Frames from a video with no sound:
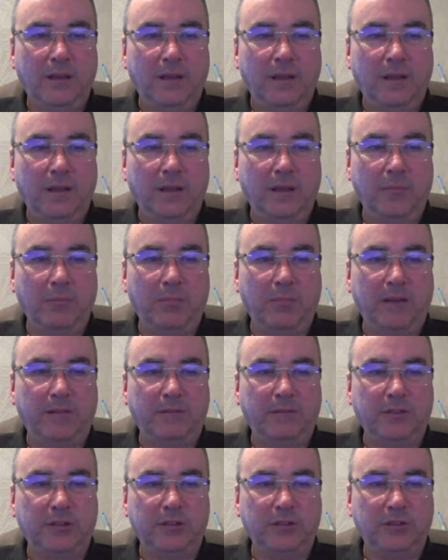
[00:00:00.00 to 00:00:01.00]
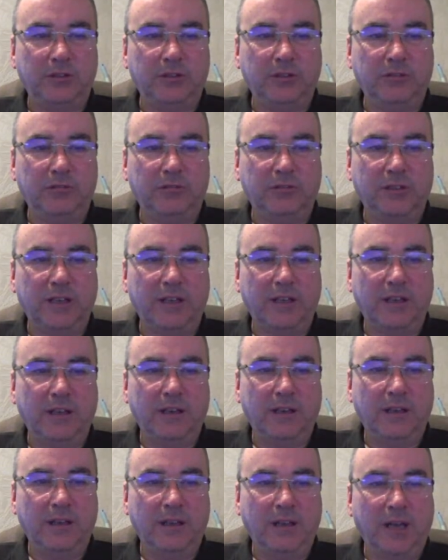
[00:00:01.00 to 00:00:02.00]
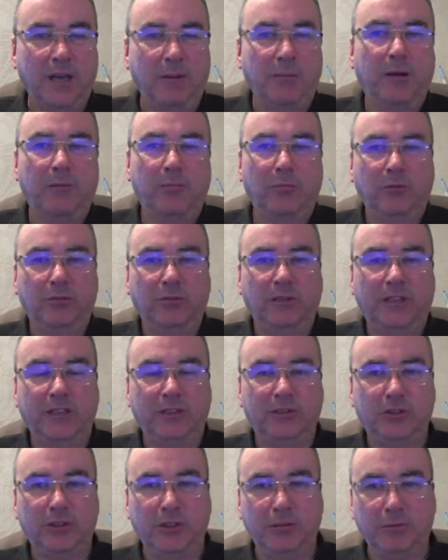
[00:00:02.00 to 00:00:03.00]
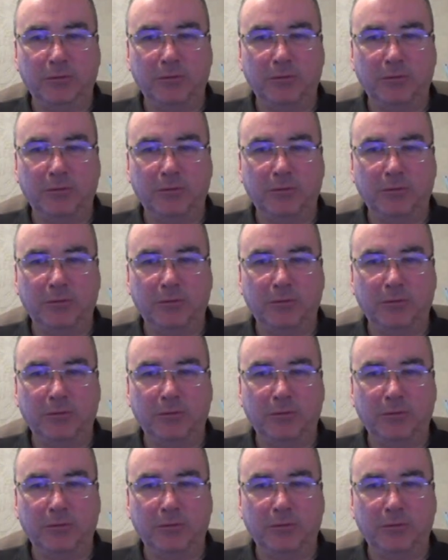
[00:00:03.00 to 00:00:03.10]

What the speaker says: And back fishing Tuesday. I'm out Monday, Stu.